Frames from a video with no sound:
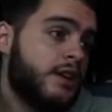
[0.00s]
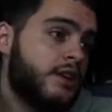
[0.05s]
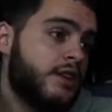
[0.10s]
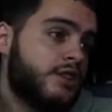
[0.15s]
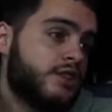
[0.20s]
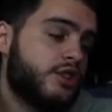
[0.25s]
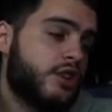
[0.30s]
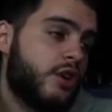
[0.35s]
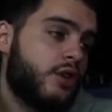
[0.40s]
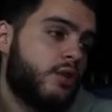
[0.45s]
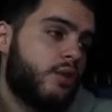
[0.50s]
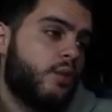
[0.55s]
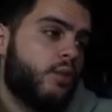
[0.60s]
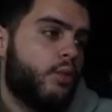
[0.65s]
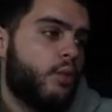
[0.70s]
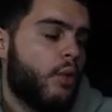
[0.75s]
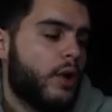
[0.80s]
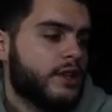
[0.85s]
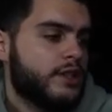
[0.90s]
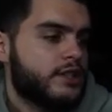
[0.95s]
So
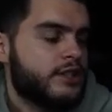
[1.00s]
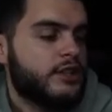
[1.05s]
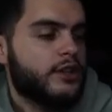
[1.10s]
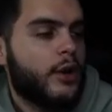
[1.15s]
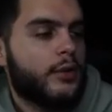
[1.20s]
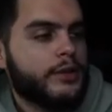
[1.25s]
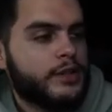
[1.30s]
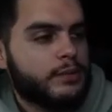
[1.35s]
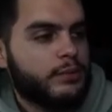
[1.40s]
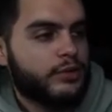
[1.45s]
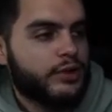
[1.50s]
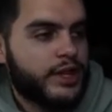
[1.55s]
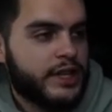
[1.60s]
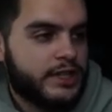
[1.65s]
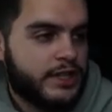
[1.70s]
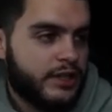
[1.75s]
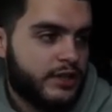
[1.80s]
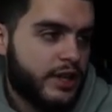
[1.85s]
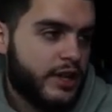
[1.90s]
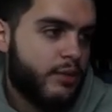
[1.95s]
what's the noticeable
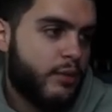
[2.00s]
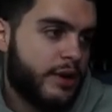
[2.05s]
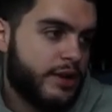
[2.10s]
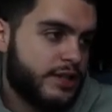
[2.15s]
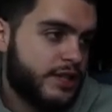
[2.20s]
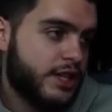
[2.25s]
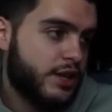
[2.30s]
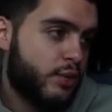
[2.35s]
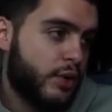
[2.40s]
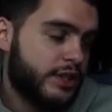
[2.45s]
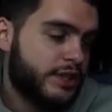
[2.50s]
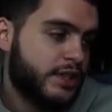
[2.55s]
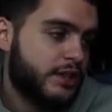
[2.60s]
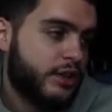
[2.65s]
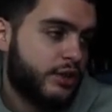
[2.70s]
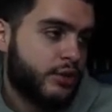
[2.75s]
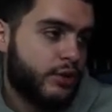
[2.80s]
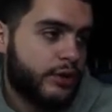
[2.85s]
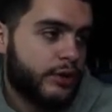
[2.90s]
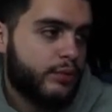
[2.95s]
things here that you want to see? You want to see the
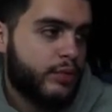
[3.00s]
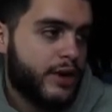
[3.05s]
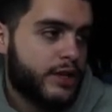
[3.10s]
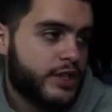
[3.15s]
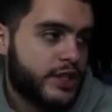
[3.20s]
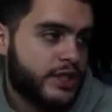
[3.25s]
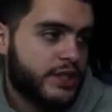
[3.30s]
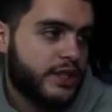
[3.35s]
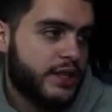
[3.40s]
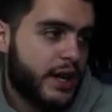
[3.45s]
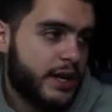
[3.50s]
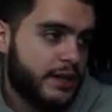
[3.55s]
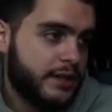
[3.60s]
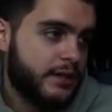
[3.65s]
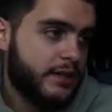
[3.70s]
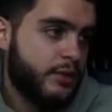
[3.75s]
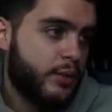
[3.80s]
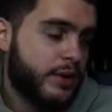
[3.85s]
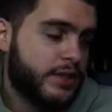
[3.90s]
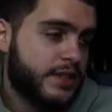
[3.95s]
throw under pressure get to ninety.
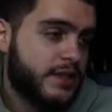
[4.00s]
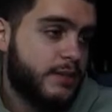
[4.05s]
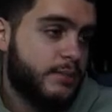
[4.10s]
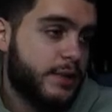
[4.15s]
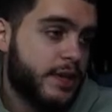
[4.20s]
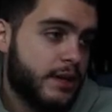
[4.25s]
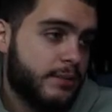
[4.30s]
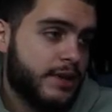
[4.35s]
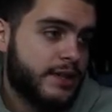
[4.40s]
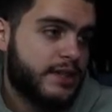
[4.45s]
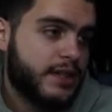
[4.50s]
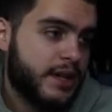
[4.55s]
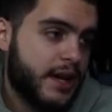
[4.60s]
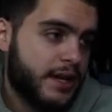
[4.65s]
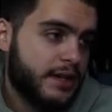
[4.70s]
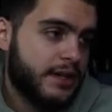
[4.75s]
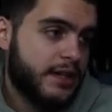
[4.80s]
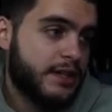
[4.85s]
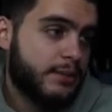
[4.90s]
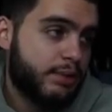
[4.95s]
You want to see the medium get to
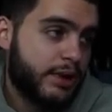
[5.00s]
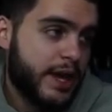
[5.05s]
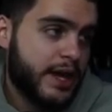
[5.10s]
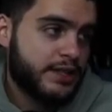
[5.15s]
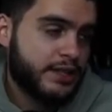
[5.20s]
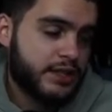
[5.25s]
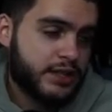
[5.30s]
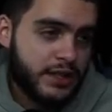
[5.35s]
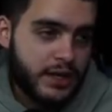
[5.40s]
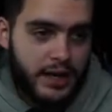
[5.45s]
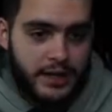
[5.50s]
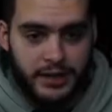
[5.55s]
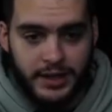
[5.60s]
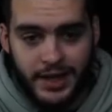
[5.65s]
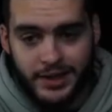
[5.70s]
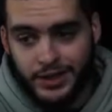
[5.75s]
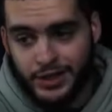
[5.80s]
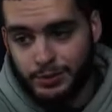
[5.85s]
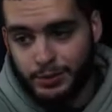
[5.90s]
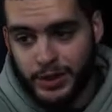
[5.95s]
ninety and the plaque get to ninety
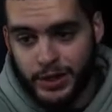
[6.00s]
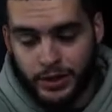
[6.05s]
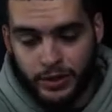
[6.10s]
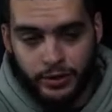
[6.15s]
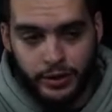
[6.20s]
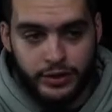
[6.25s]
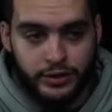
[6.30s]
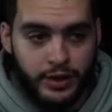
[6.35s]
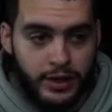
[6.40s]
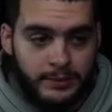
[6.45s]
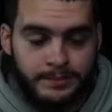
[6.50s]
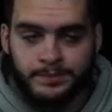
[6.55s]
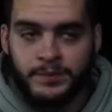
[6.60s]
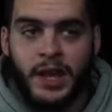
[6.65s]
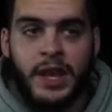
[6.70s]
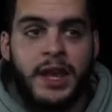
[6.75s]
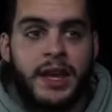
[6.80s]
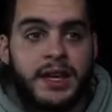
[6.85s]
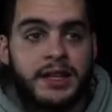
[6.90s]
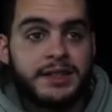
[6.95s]
and the speed increase, right?
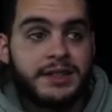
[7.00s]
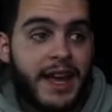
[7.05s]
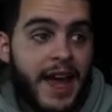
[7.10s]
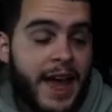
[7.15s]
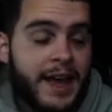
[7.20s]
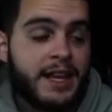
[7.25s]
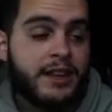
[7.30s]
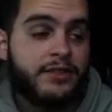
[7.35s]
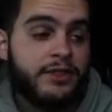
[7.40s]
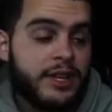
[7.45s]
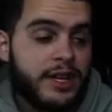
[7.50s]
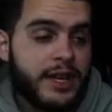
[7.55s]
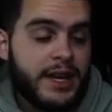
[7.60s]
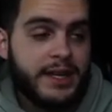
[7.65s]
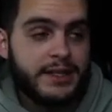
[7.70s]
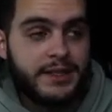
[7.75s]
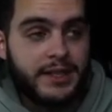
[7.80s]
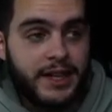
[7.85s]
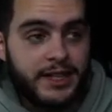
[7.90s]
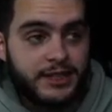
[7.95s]
Dak, if he
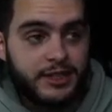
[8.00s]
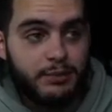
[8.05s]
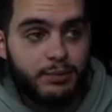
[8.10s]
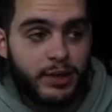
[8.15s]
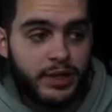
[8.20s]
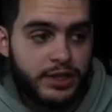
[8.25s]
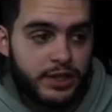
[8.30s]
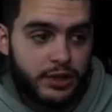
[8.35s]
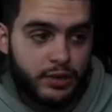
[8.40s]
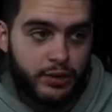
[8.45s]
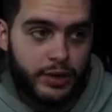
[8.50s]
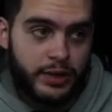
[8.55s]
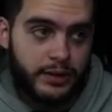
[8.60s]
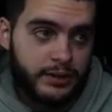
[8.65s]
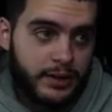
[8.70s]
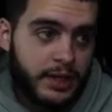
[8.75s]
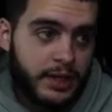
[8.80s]
hits, he gets the plus three.